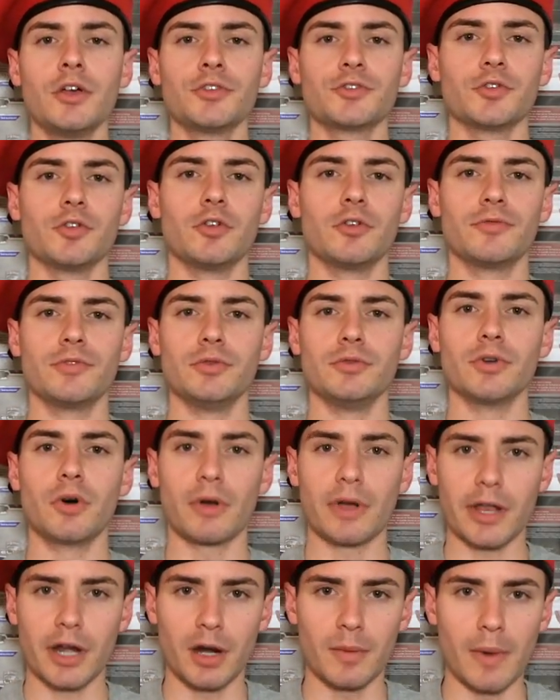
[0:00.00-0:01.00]
So if you
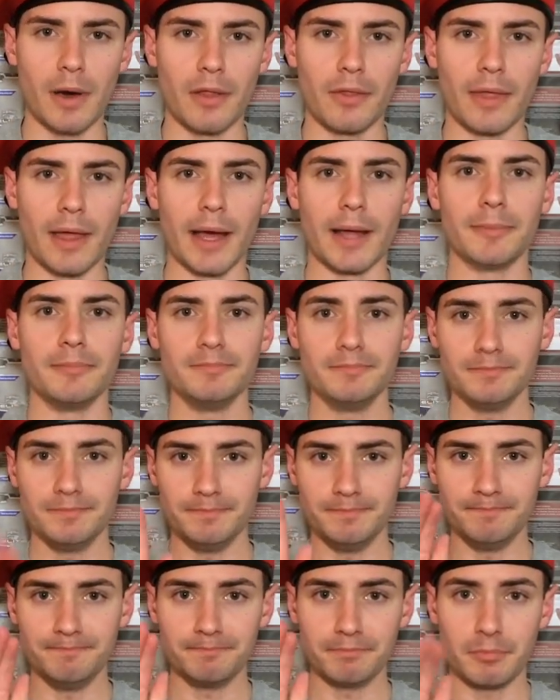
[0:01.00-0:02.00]
don't care about that,
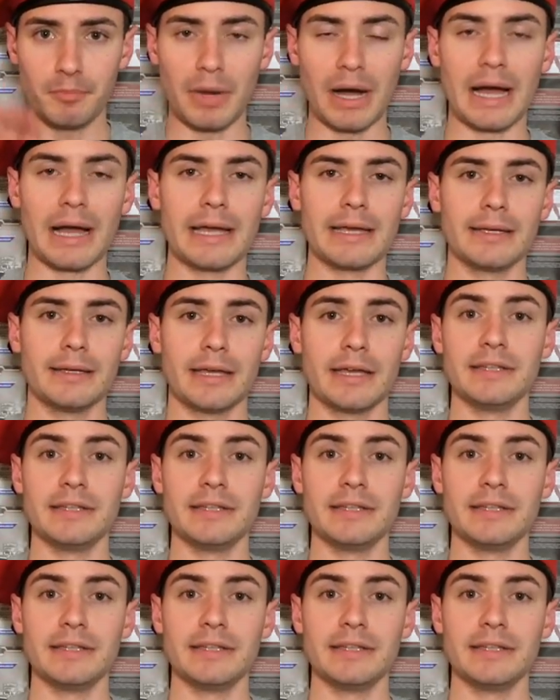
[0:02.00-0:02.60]
bye.